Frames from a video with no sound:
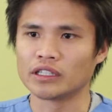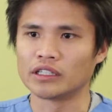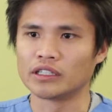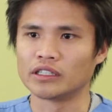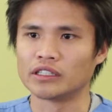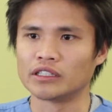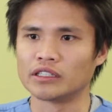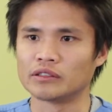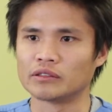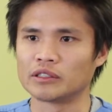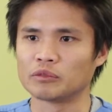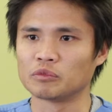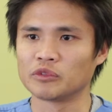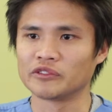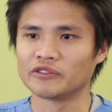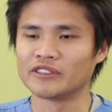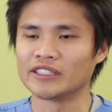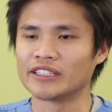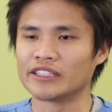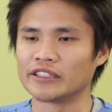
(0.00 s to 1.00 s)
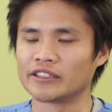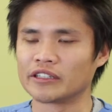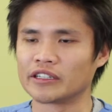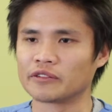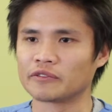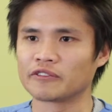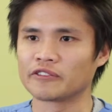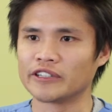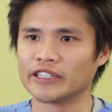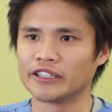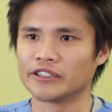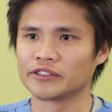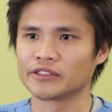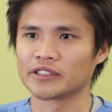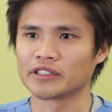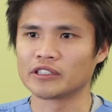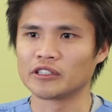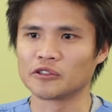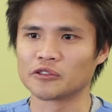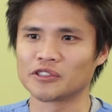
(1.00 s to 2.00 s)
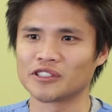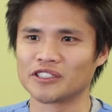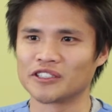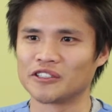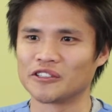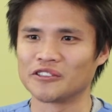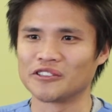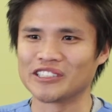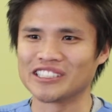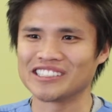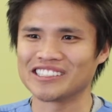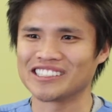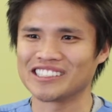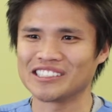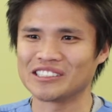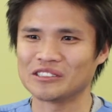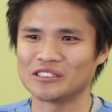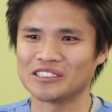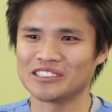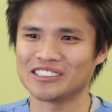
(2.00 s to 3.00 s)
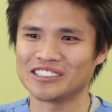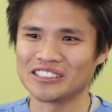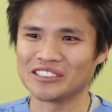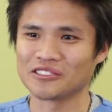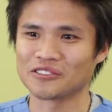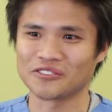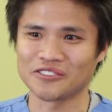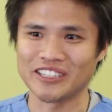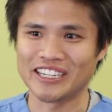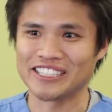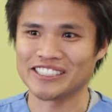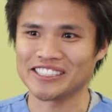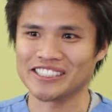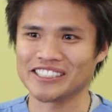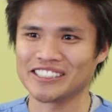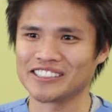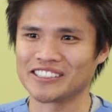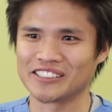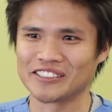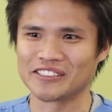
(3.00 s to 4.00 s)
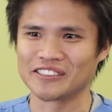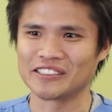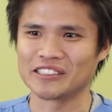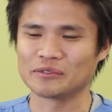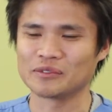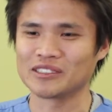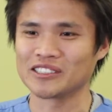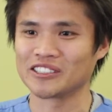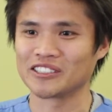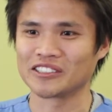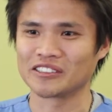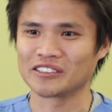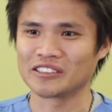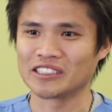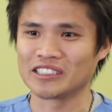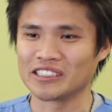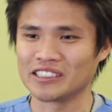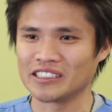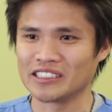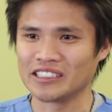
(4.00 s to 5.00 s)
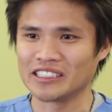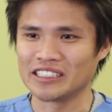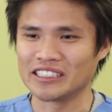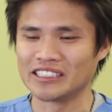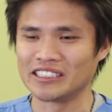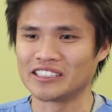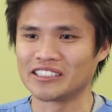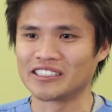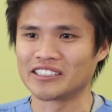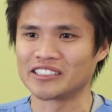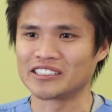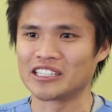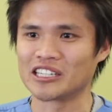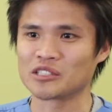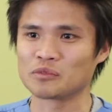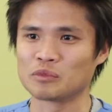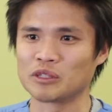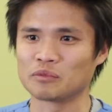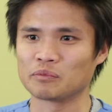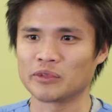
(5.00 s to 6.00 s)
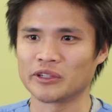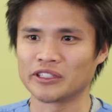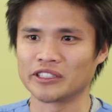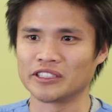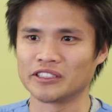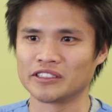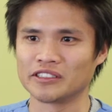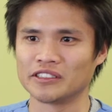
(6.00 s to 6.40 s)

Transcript: I moved here 3 years ago, so it's still fresh. So I'm still in the adjustment period.